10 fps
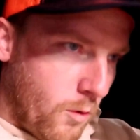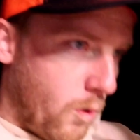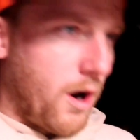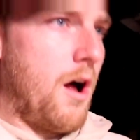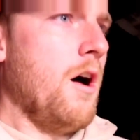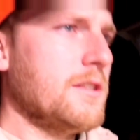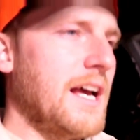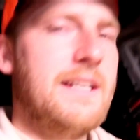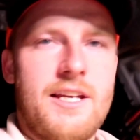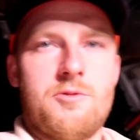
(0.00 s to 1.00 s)
What all
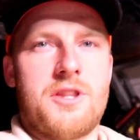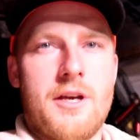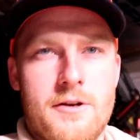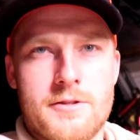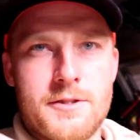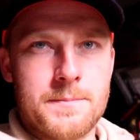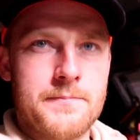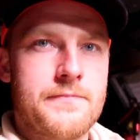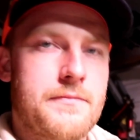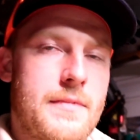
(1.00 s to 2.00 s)
I did with those,
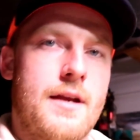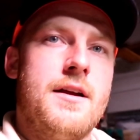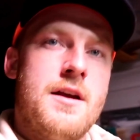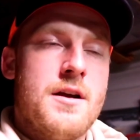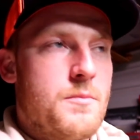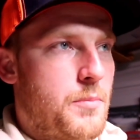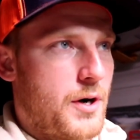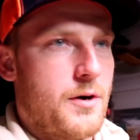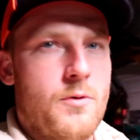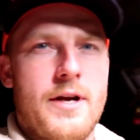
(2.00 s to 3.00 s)

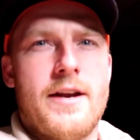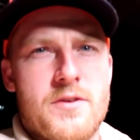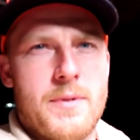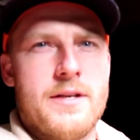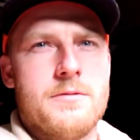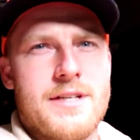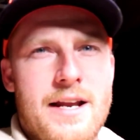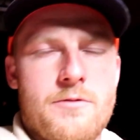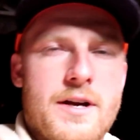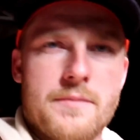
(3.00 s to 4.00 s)
per what everybody was
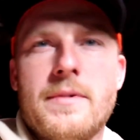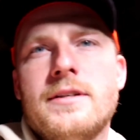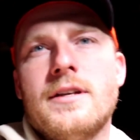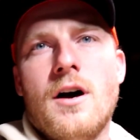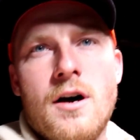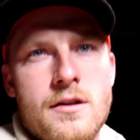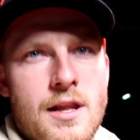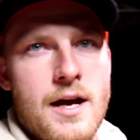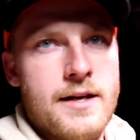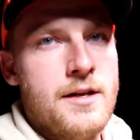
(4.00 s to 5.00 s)
kind of recommending
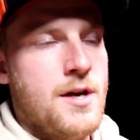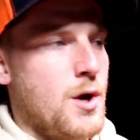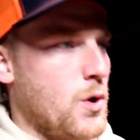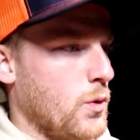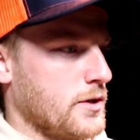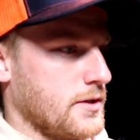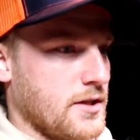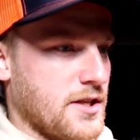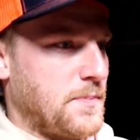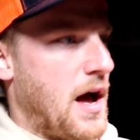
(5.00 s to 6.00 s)
online, was
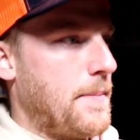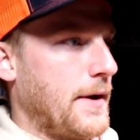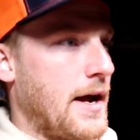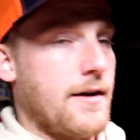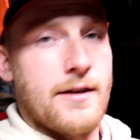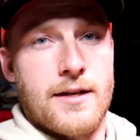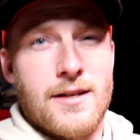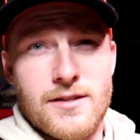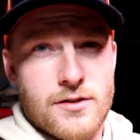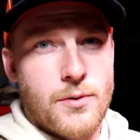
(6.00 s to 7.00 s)
you just pop it out, and
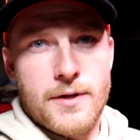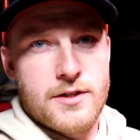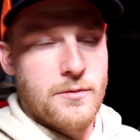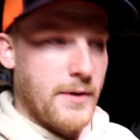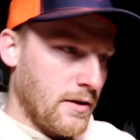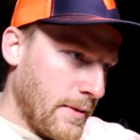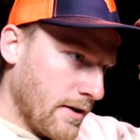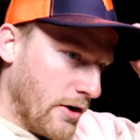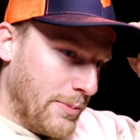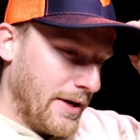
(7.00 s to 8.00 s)
again, it's a 22
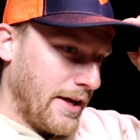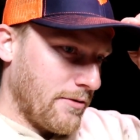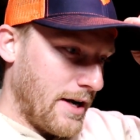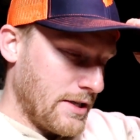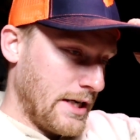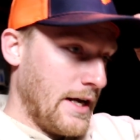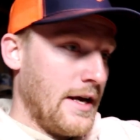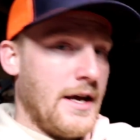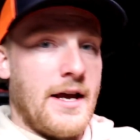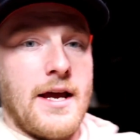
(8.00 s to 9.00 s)
millimeter open end wrench,
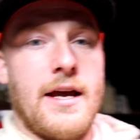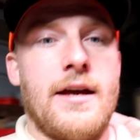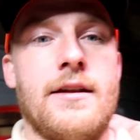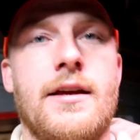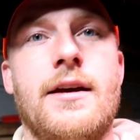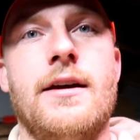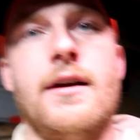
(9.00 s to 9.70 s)
and